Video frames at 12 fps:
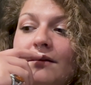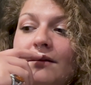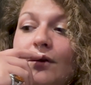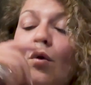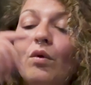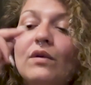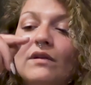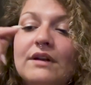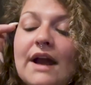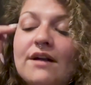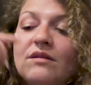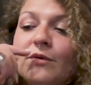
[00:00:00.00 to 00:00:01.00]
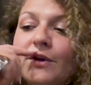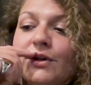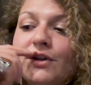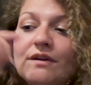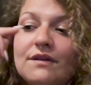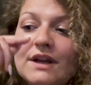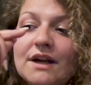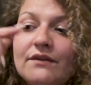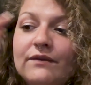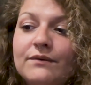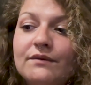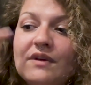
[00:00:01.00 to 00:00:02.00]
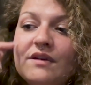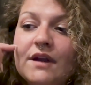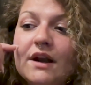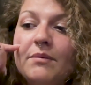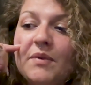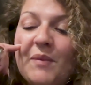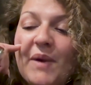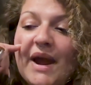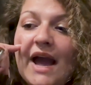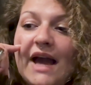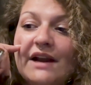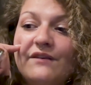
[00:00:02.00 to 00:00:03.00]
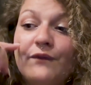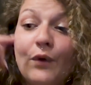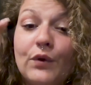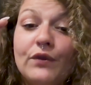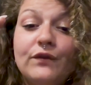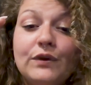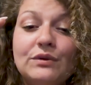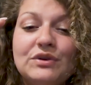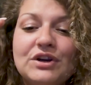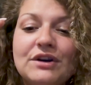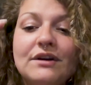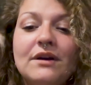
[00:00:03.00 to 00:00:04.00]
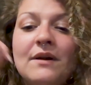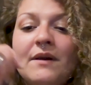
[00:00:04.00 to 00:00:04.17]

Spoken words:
the goals and aspirations that I've set up in my head for the future.